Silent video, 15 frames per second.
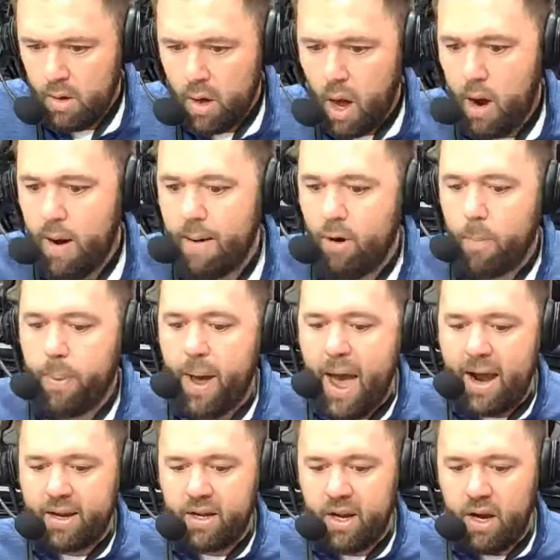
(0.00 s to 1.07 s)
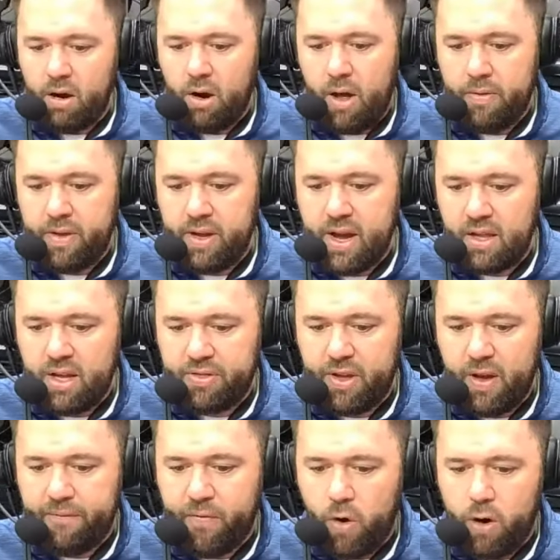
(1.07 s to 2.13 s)
All right, we're back here on the
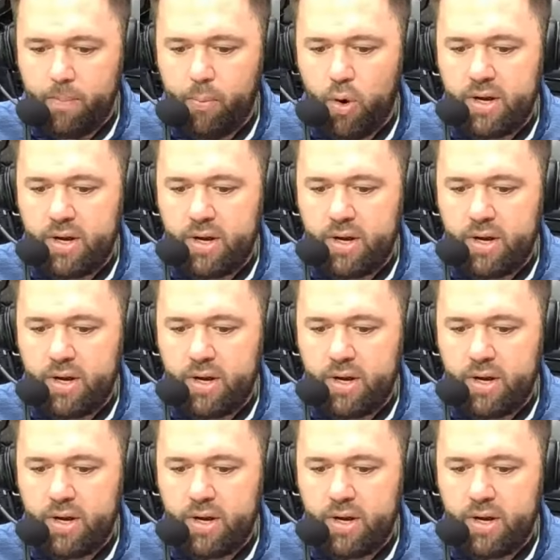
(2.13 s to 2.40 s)
Lithia Ford of